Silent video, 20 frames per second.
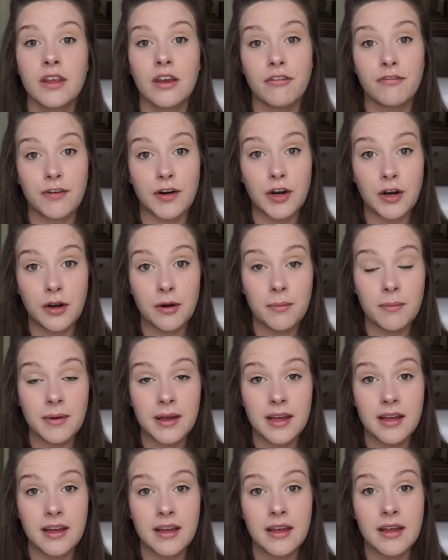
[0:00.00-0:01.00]
firm,
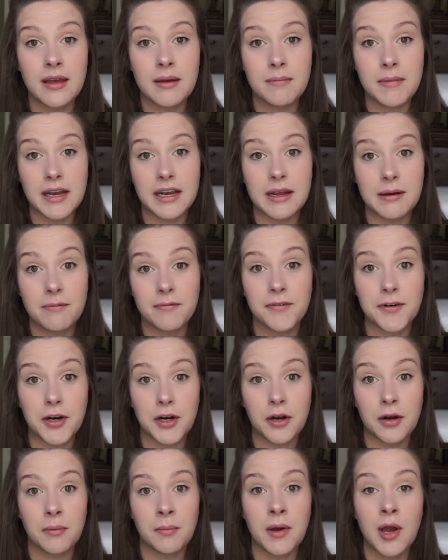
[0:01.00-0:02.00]
medium
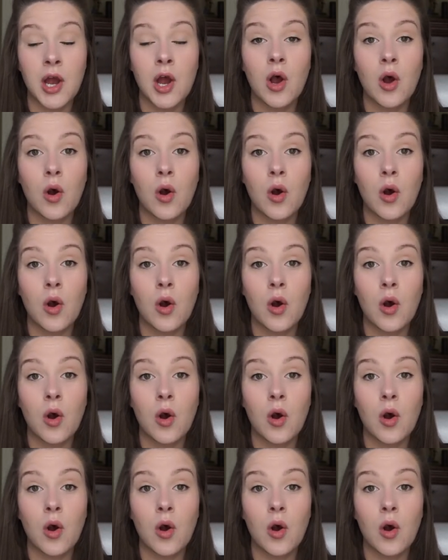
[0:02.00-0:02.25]
firm,